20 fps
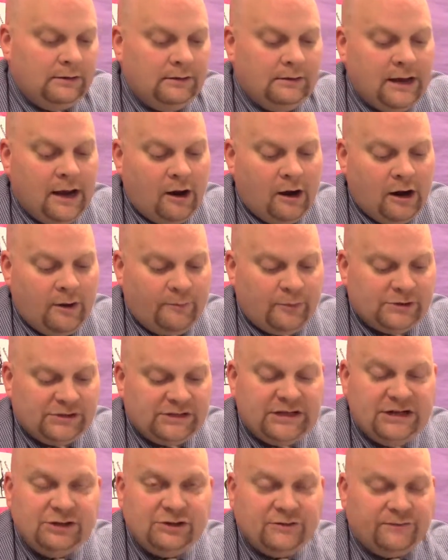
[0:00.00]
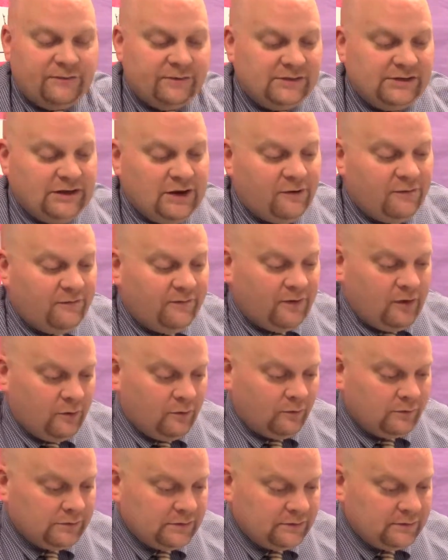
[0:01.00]
Now, our procedure for cell
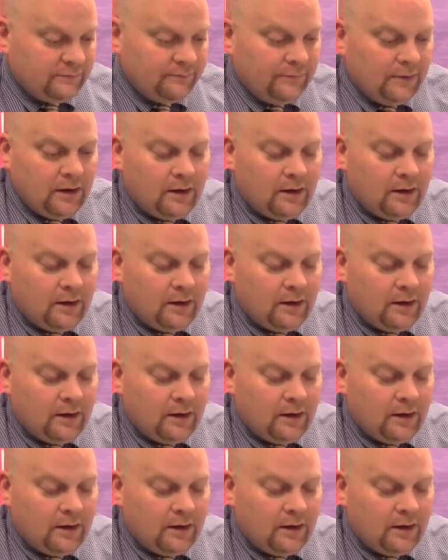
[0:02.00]
phones